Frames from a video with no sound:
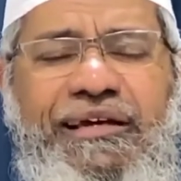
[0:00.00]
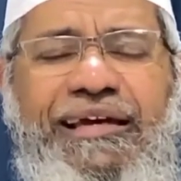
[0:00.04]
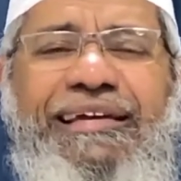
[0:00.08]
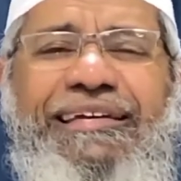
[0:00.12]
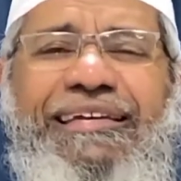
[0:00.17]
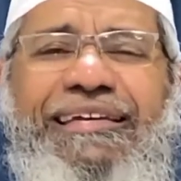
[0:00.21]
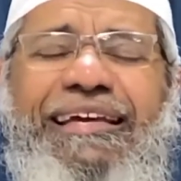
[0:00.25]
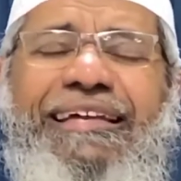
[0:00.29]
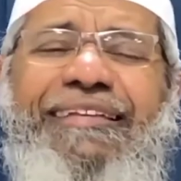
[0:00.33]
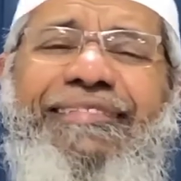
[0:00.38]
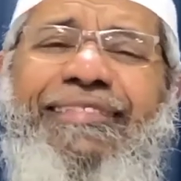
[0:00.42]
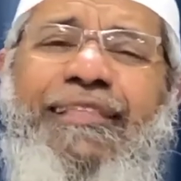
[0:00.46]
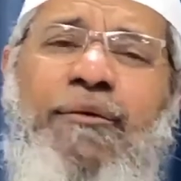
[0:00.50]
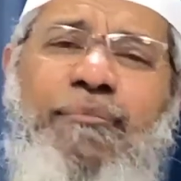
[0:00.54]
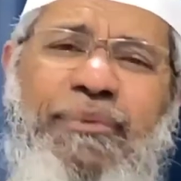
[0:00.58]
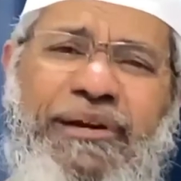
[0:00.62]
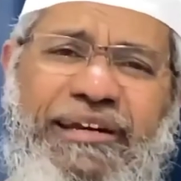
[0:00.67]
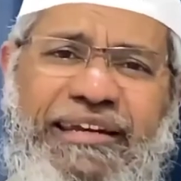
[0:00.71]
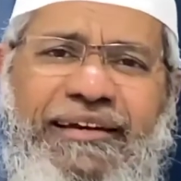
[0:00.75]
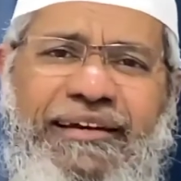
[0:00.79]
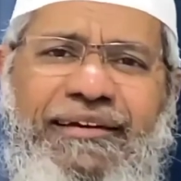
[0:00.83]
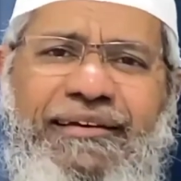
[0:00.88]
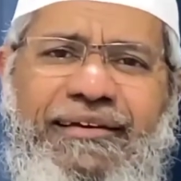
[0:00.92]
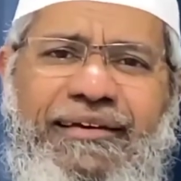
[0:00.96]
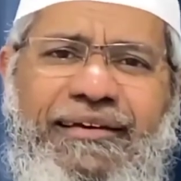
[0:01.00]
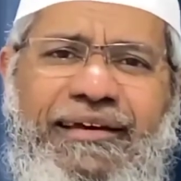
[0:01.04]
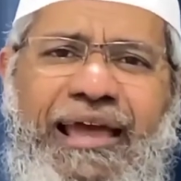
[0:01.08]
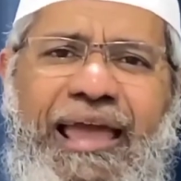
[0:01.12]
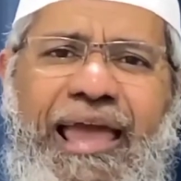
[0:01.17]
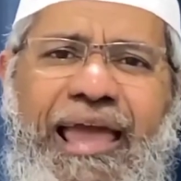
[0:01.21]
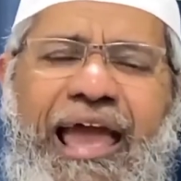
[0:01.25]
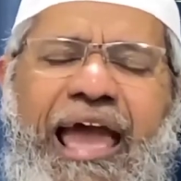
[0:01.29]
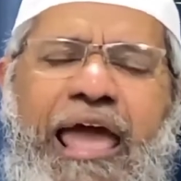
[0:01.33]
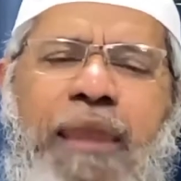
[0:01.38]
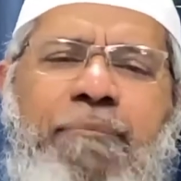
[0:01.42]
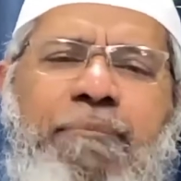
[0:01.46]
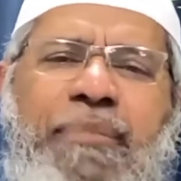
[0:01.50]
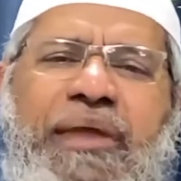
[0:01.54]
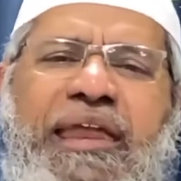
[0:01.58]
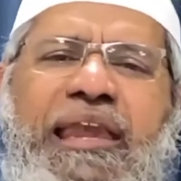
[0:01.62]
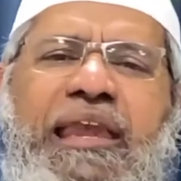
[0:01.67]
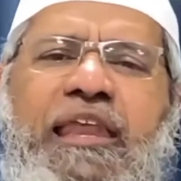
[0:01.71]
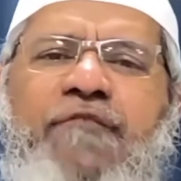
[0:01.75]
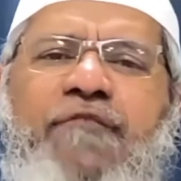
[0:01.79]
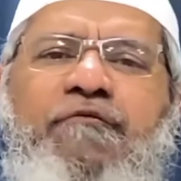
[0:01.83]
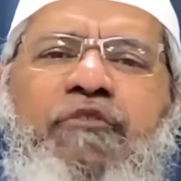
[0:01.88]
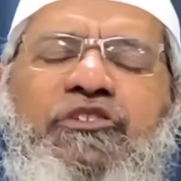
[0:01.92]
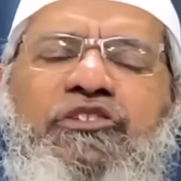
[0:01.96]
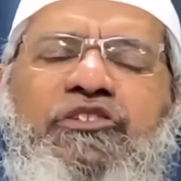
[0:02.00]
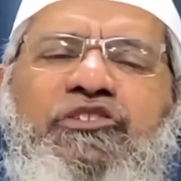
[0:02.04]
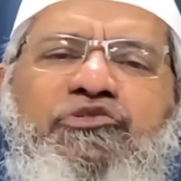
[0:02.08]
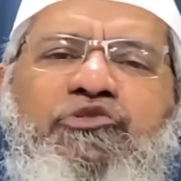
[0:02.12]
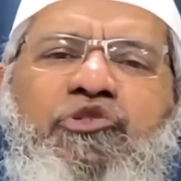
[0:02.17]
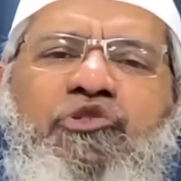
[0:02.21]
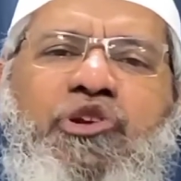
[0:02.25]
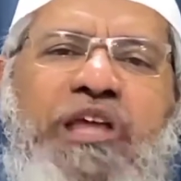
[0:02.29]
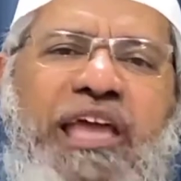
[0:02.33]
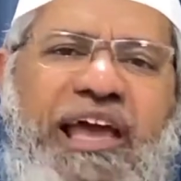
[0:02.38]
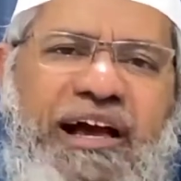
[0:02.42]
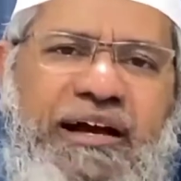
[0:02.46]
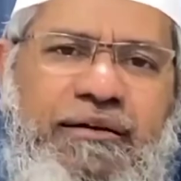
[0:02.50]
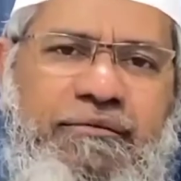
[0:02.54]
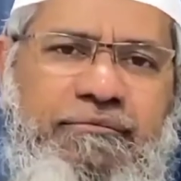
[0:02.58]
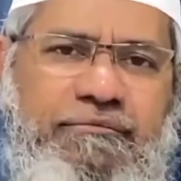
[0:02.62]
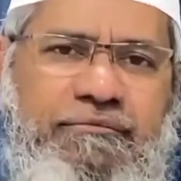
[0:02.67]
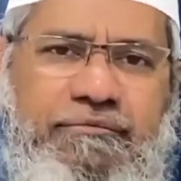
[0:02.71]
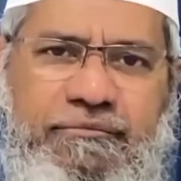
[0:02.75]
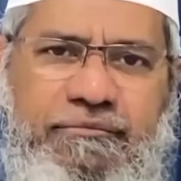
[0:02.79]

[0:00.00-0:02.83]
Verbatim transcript: it is limited and mainly for this dunya.